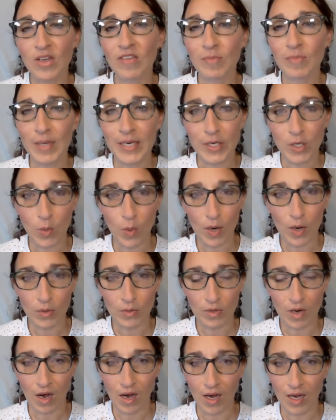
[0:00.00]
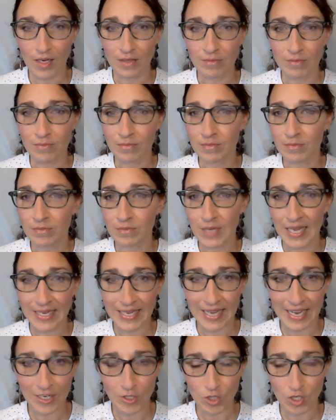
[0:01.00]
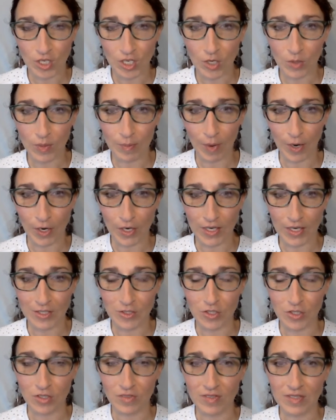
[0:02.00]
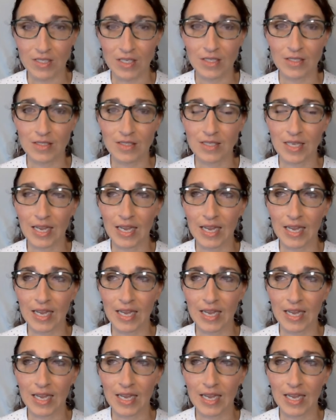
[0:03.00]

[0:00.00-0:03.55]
can you give me a quote on engaging you in marketing services?